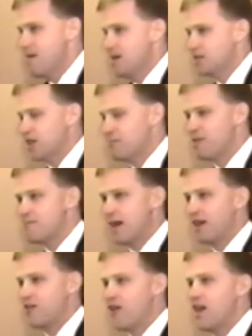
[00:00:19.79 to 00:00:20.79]
Some of
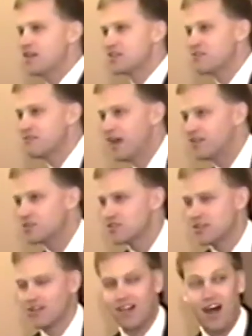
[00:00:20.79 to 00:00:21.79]
my greatest
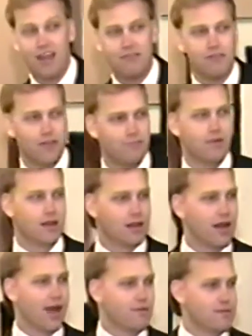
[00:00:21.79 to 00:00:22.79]
adventures in life have been
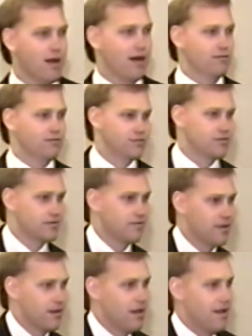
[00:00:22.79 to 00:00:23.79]
climbing mountains.
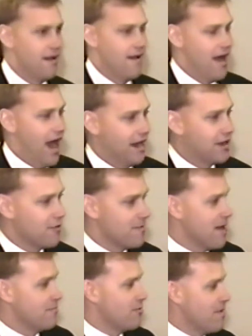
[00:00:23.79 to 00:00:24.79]
I can
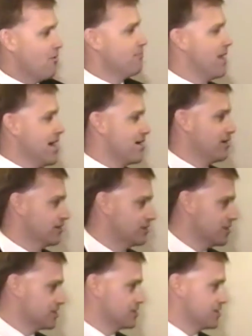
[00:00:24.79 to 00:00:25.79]
remember Mount Baker
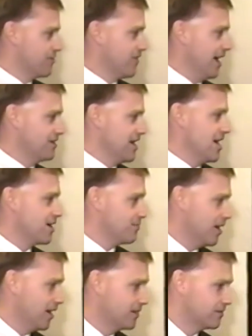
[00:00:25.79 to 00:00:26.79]
just as if I had taken
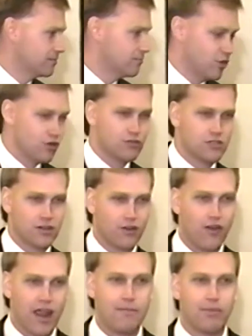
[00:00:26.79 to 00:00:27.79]
my boots and
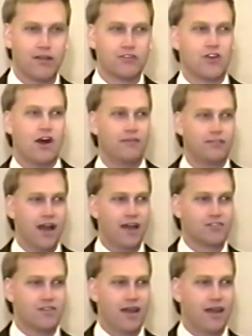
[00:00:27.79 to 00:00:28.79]
crampons off
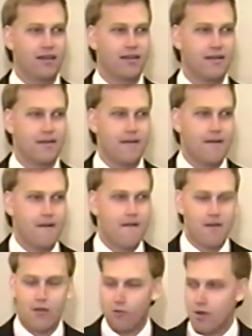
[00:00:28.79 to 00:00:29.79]
last night.
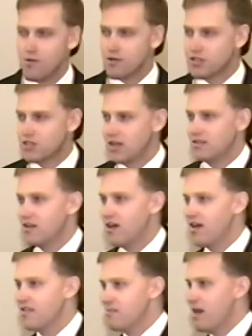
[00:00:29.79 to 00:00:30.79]
We were sit
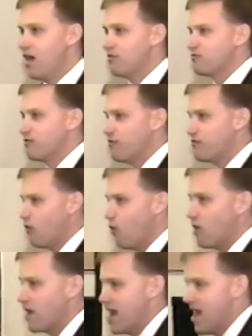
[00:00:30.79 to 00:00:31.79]
there on the mountain for
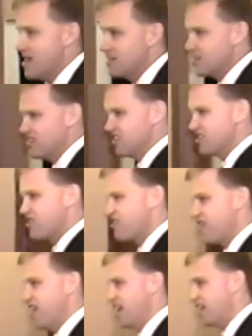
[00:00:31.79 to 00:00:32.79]
four days in this
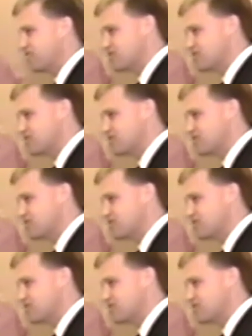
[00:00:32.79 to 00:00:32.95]
thick,